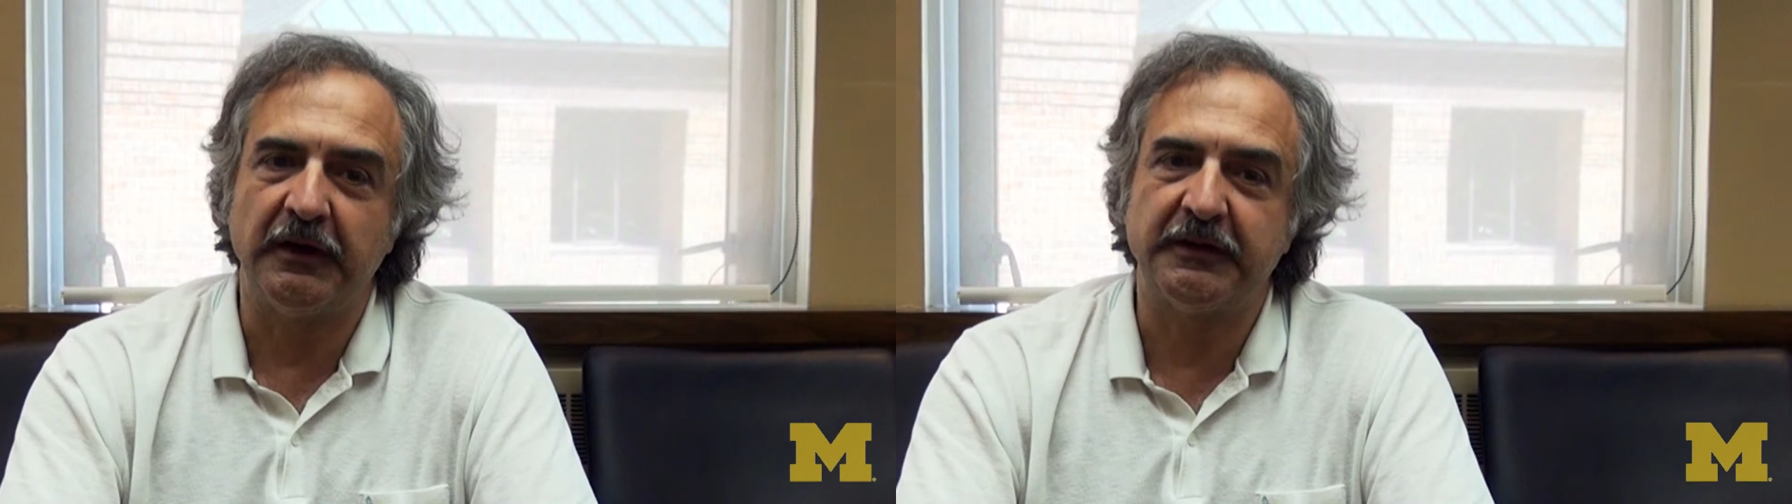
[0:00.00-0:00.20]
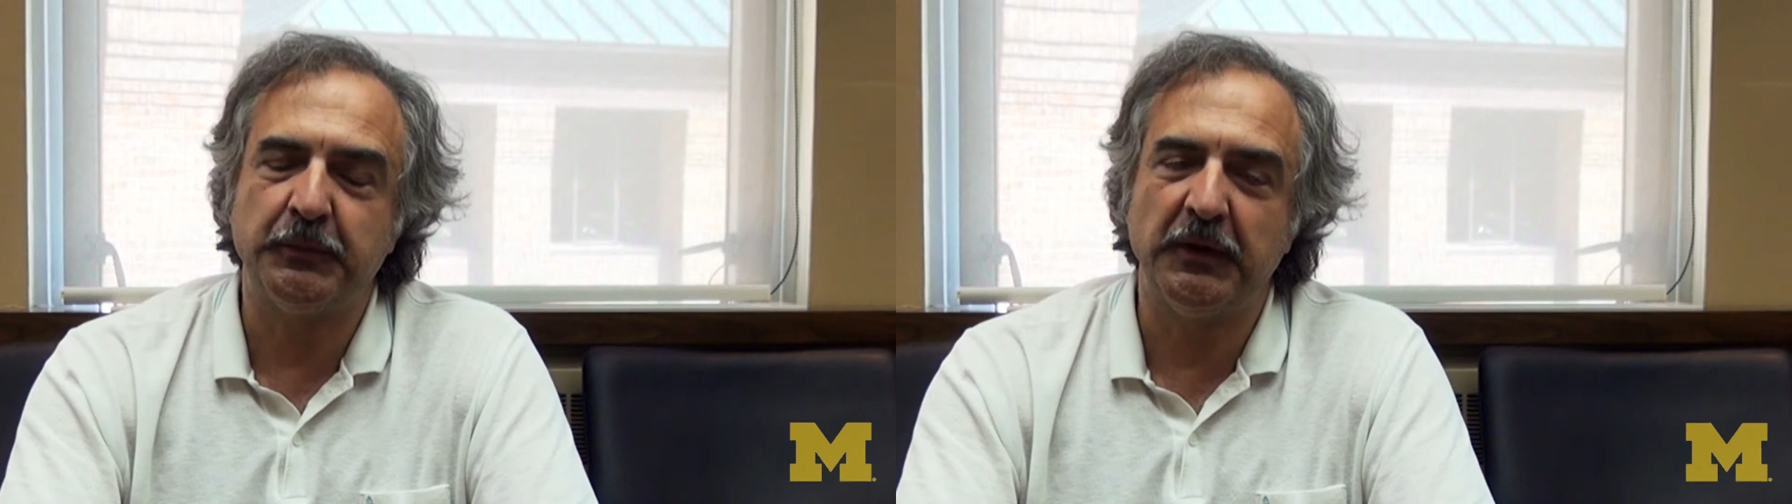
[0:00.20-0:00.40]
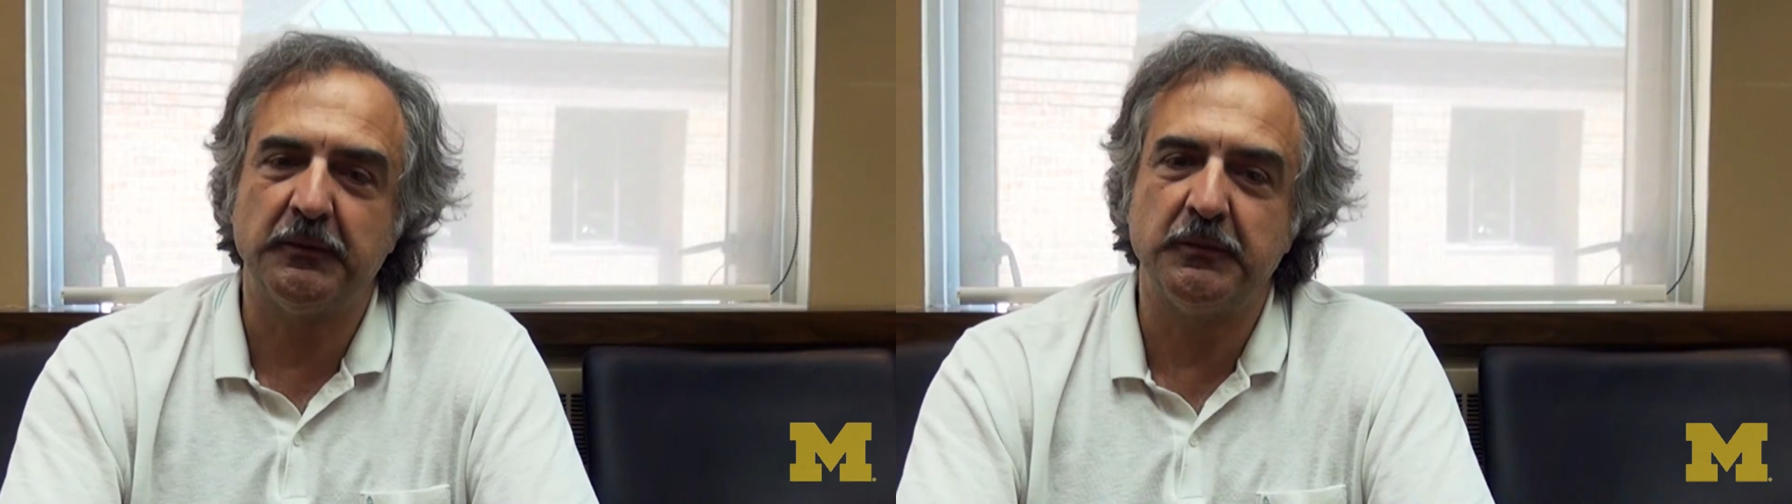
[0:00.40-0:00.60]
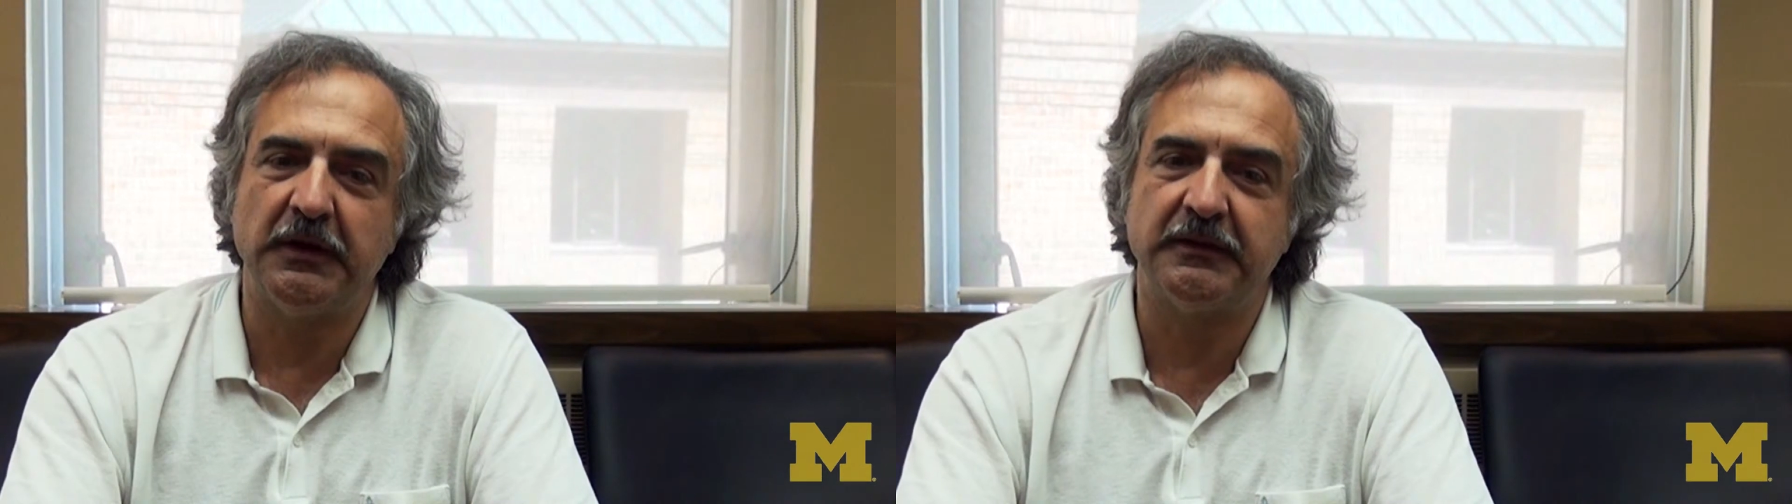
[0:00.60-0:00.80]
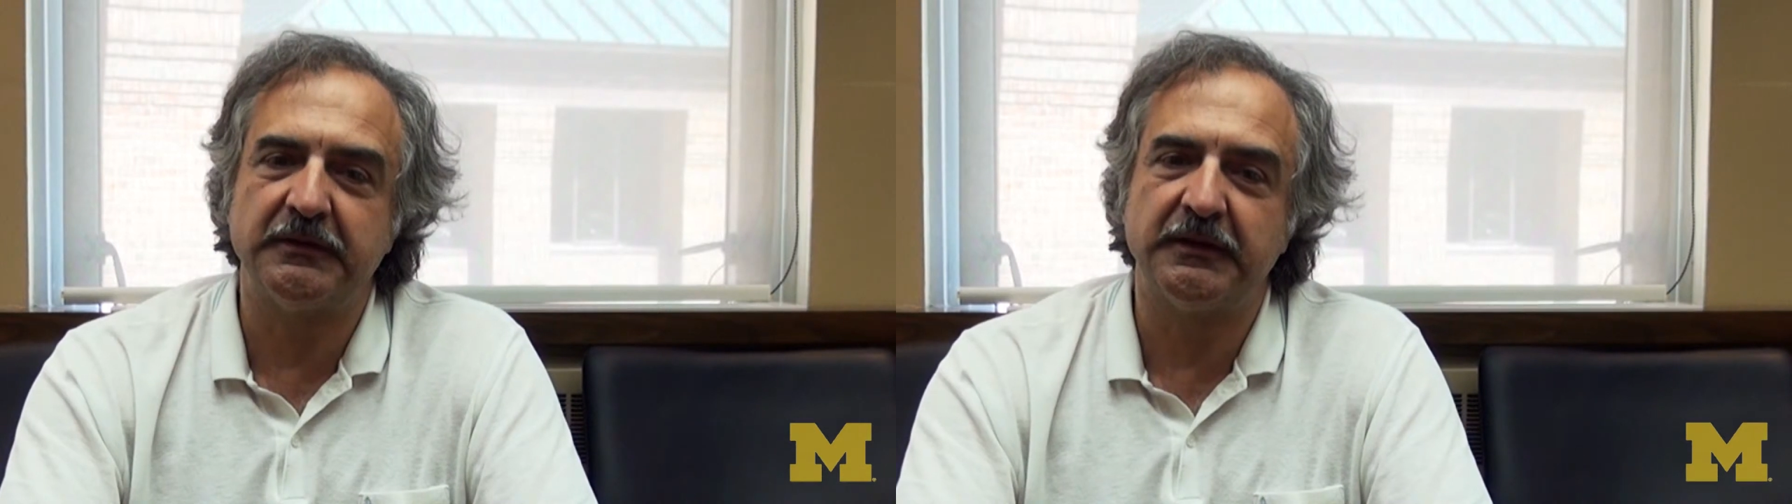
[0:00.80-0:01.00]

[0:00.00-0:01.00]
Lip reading: experiment,